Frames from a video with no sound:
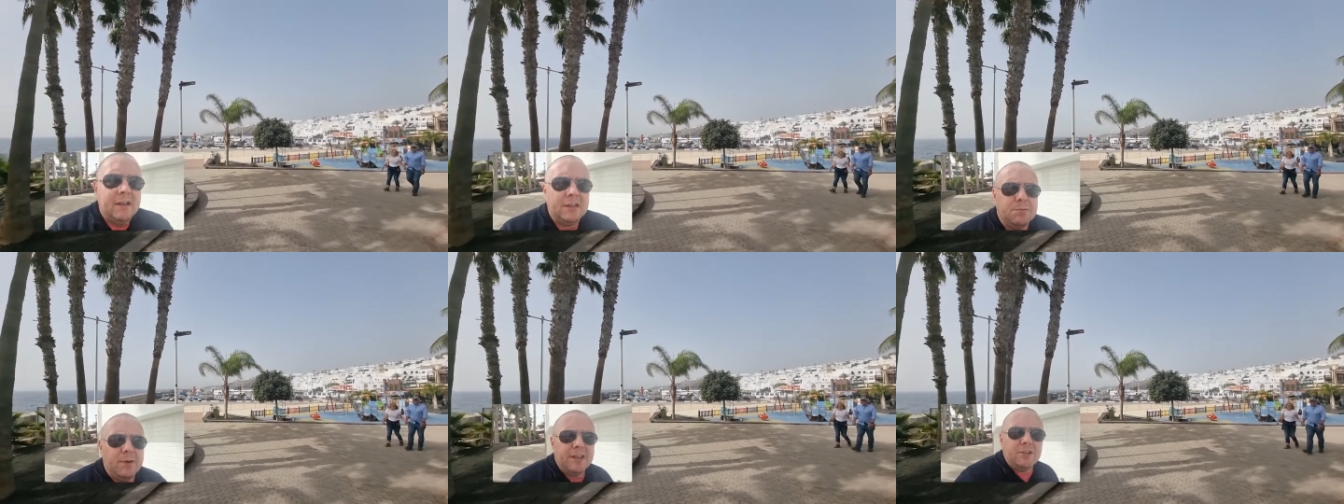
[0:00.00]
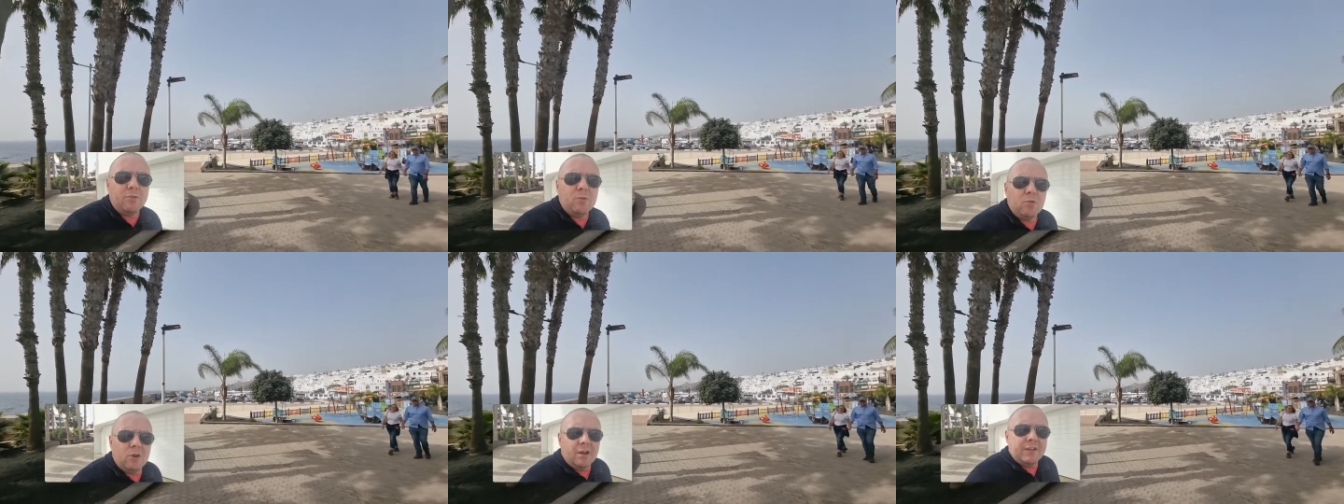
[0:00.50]
that's where they do
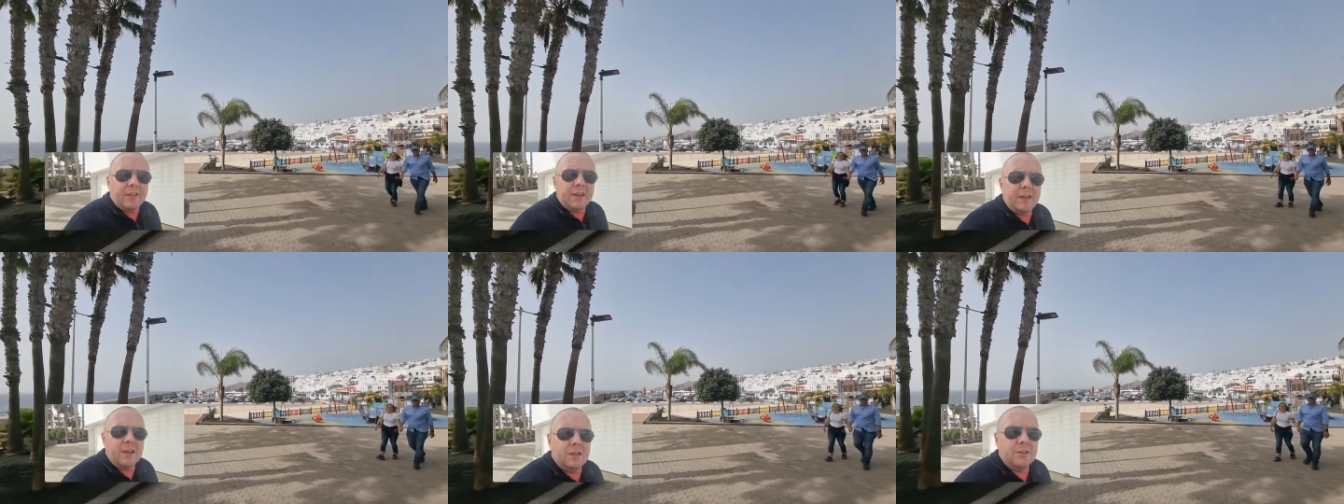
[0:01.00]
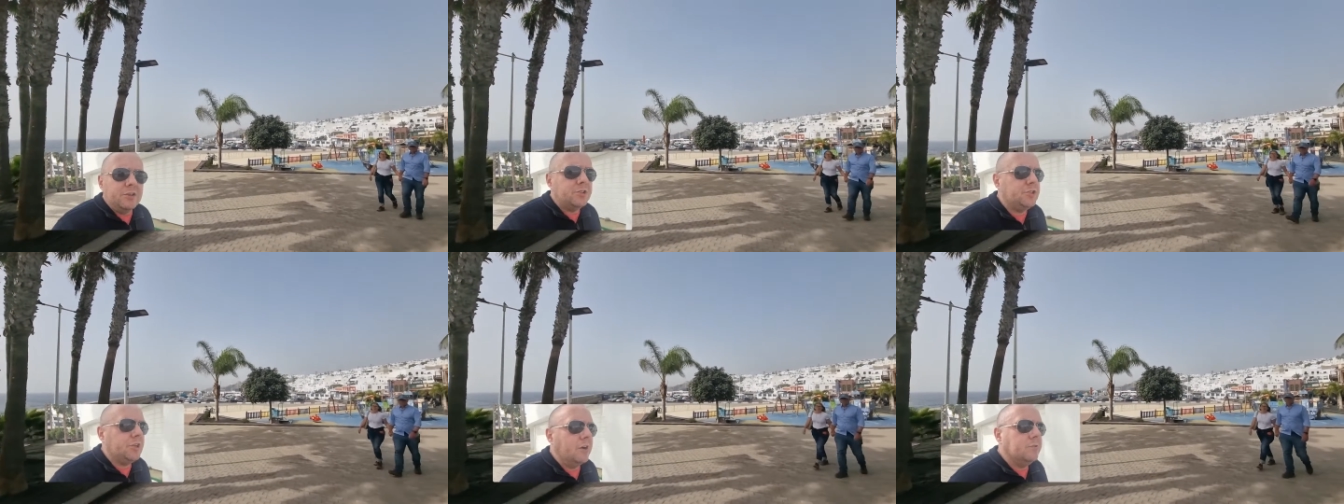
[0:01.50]
all like the, the
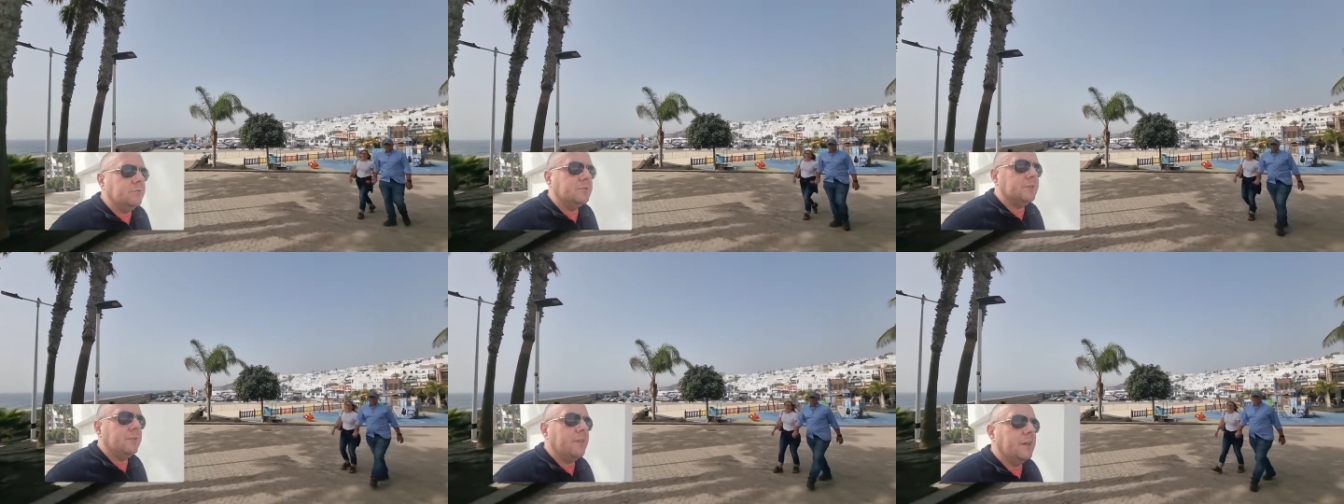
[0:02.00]
shows and